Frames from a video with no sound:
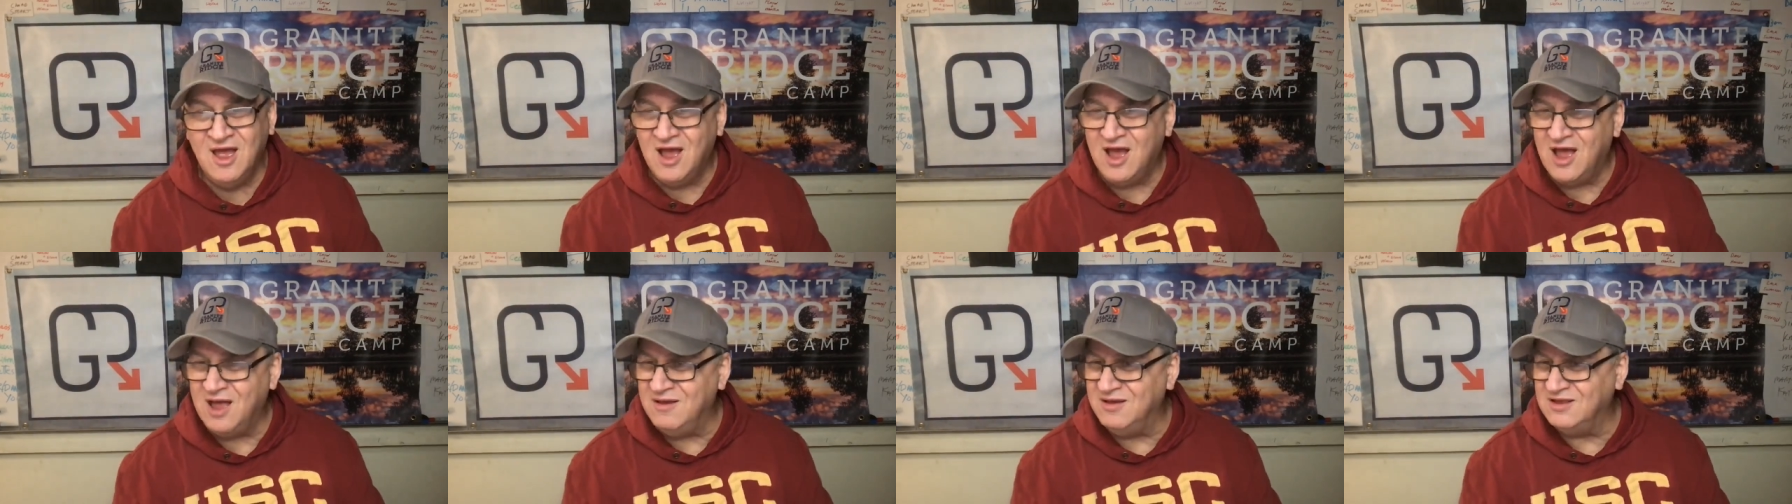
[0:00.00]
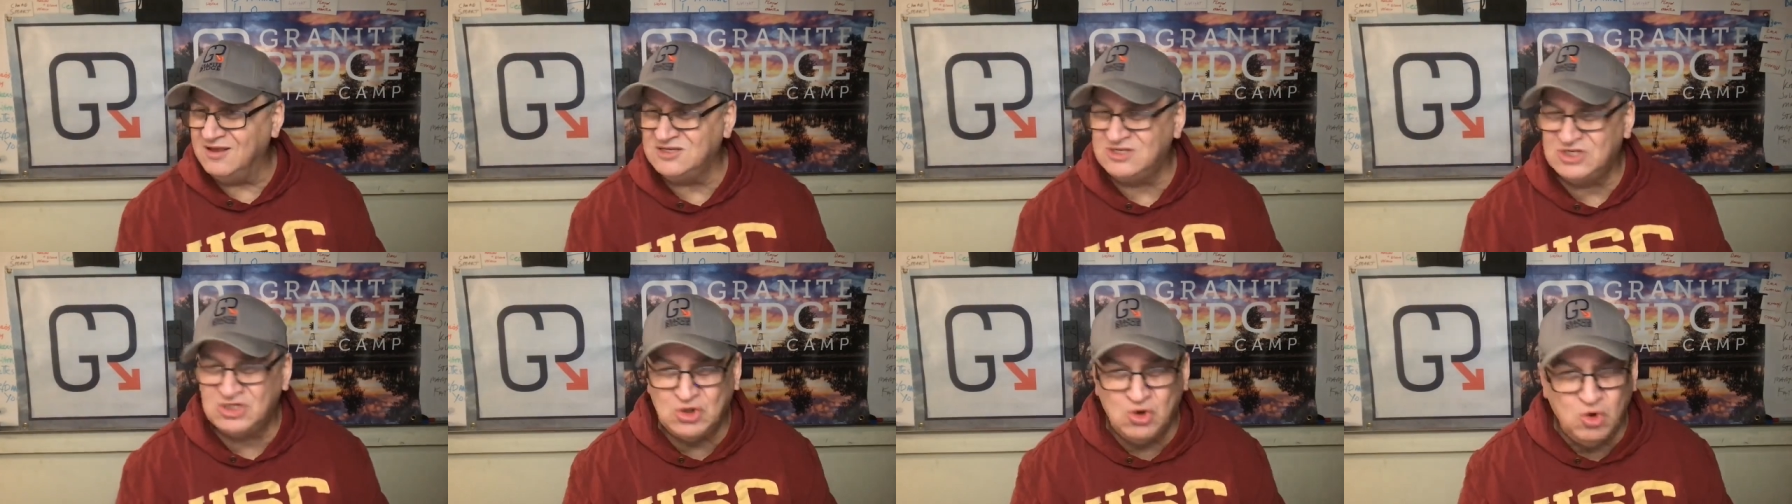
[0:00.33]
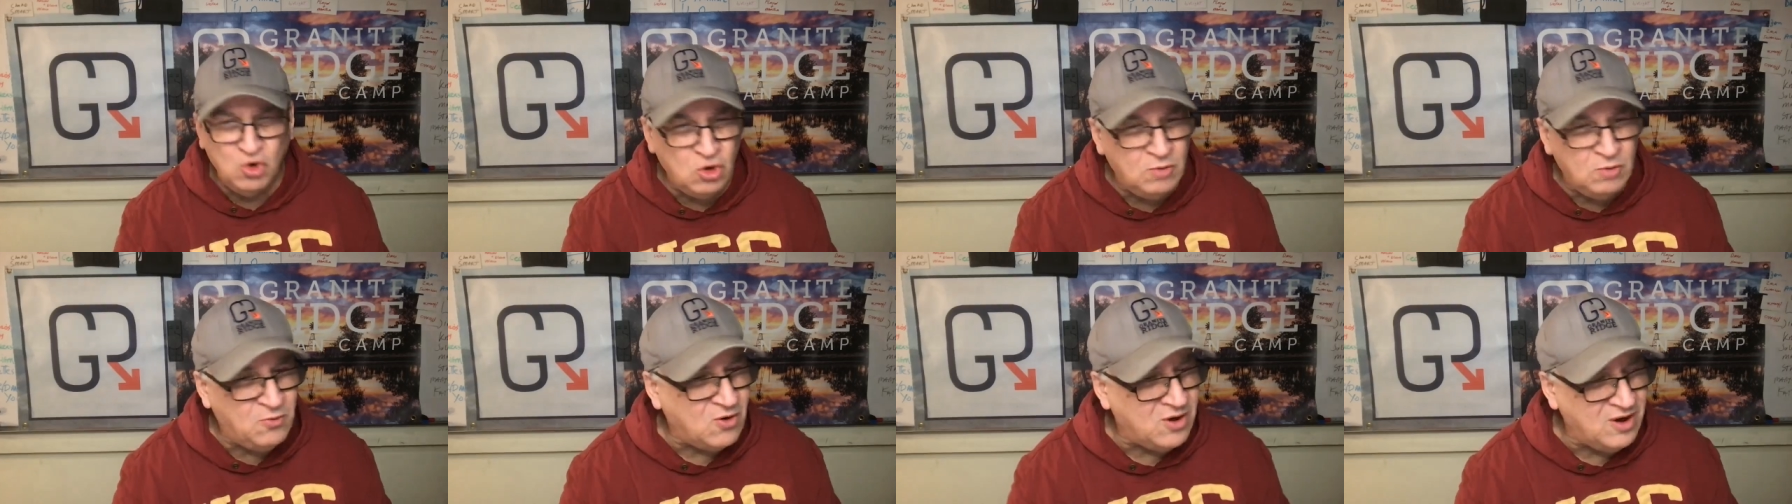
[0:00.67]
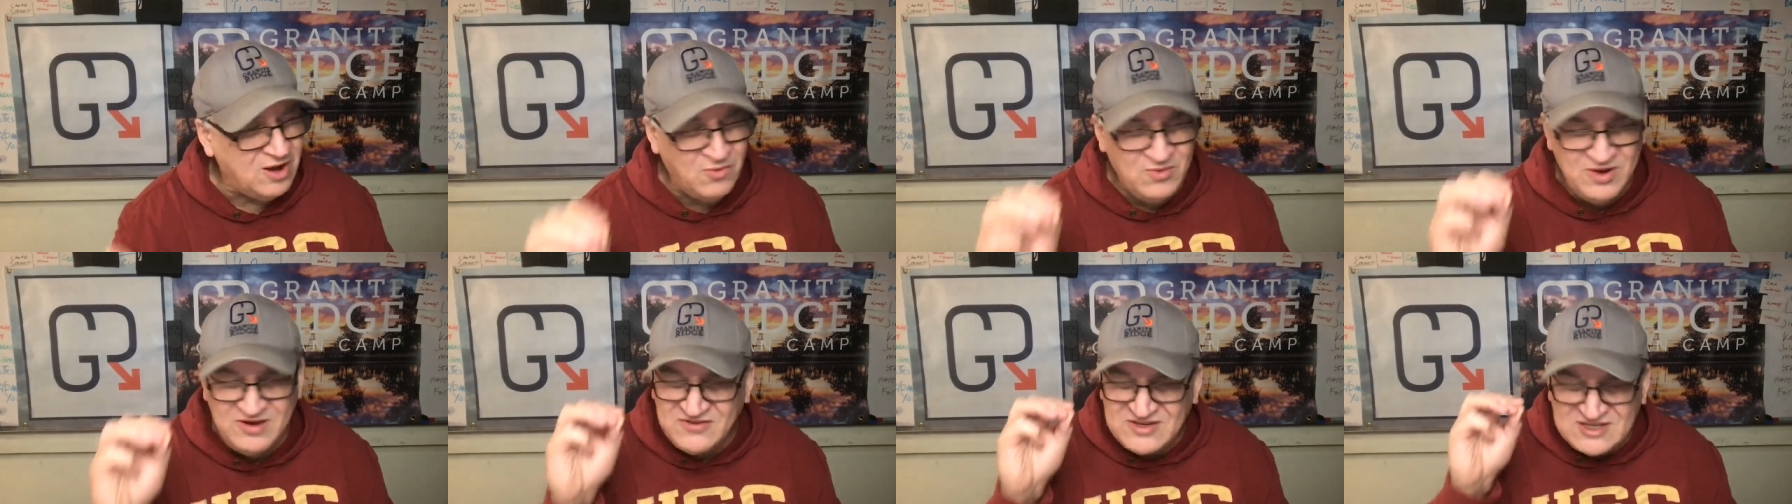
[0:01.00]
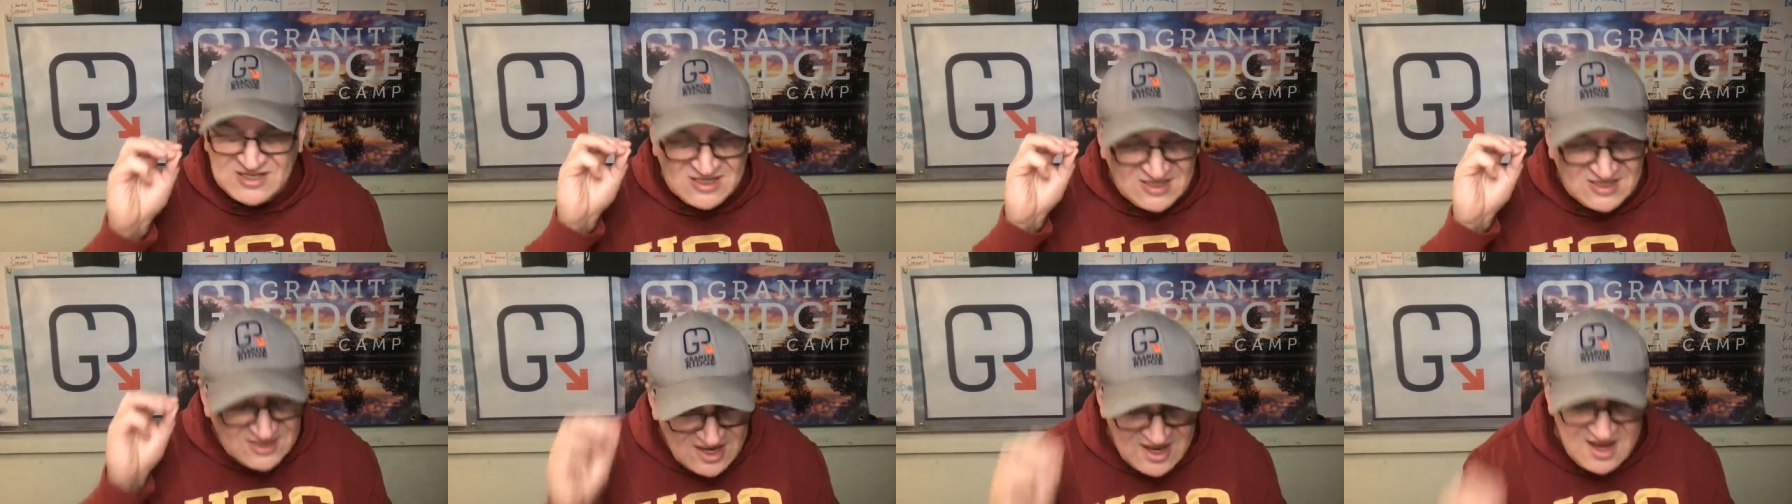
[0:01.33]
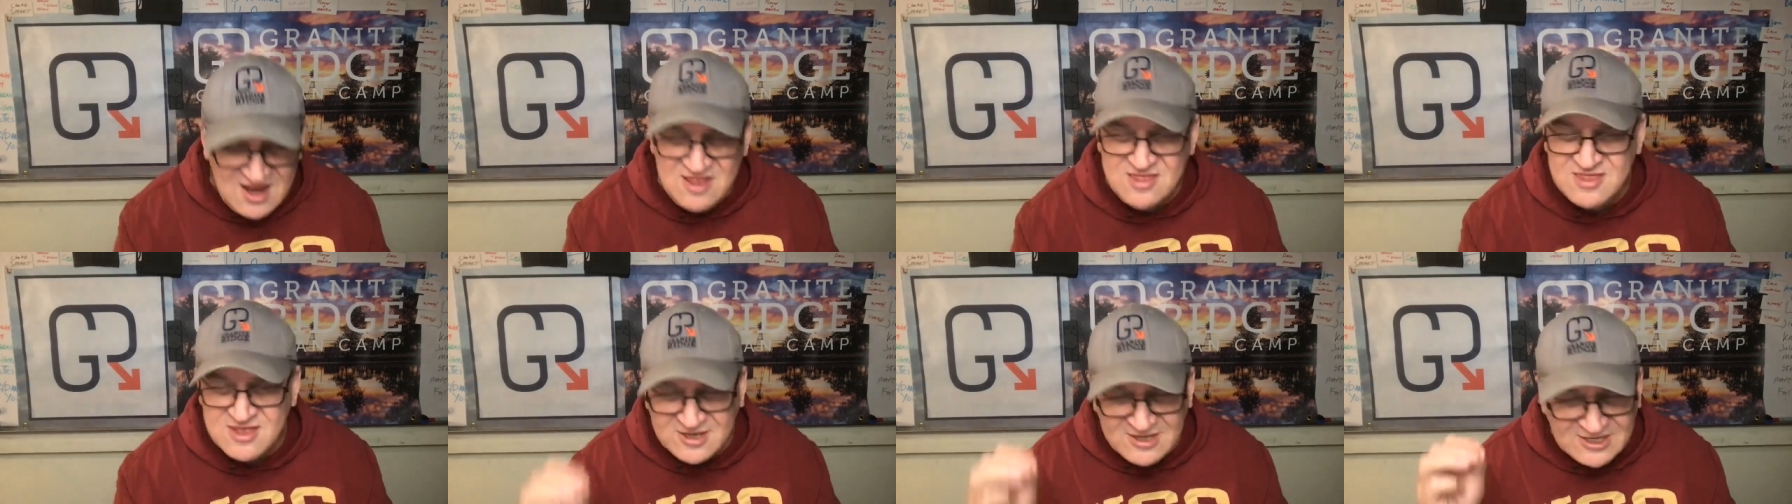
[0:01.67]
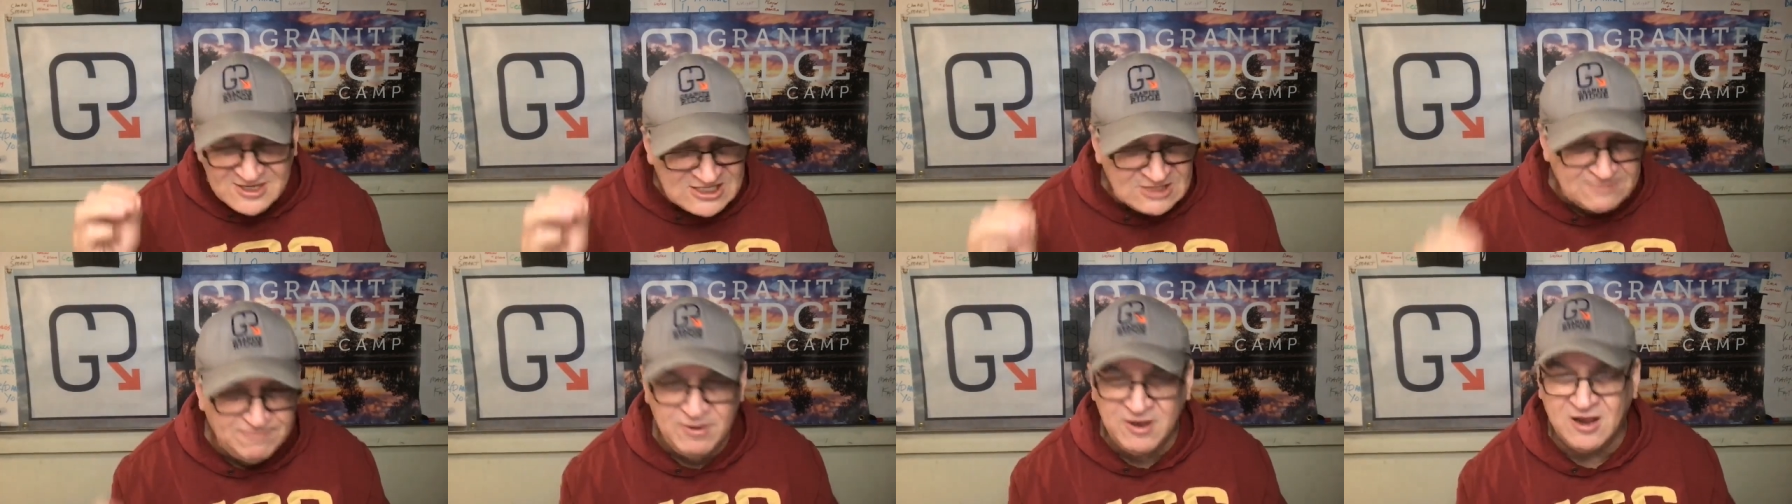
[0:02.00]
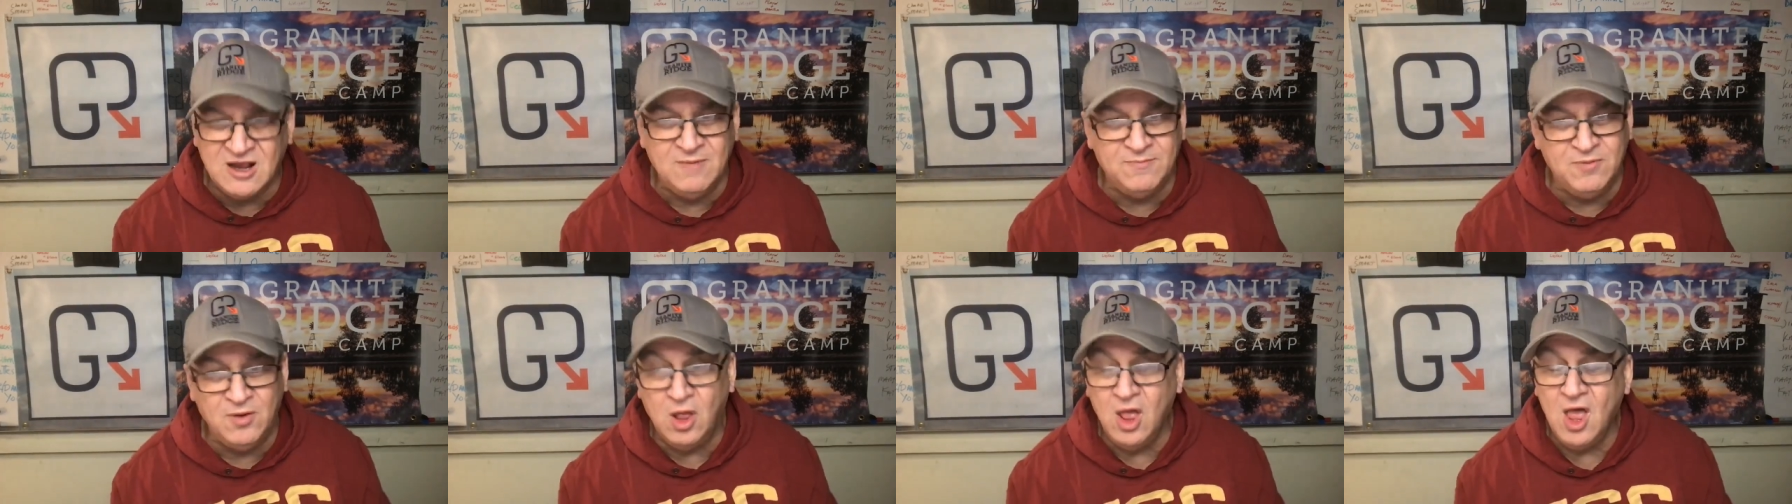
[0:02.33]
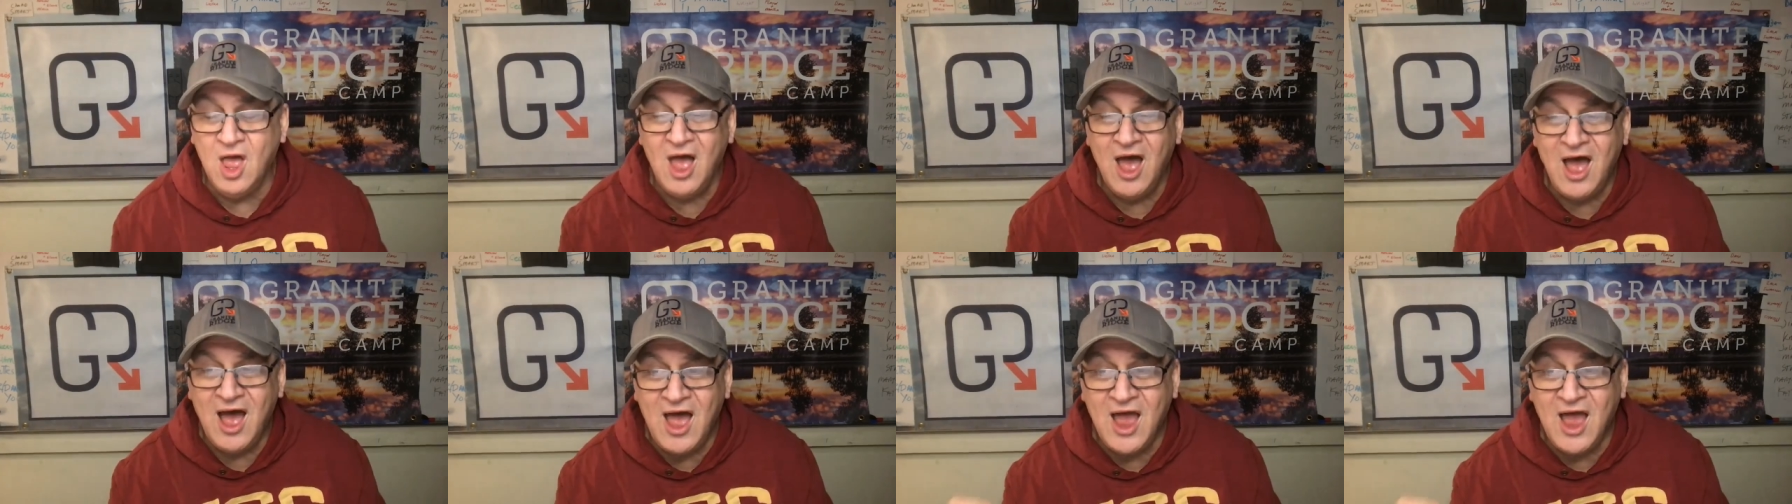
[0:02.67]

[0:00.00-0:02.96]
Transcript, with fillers: Uh, school board, we've seen the despicable.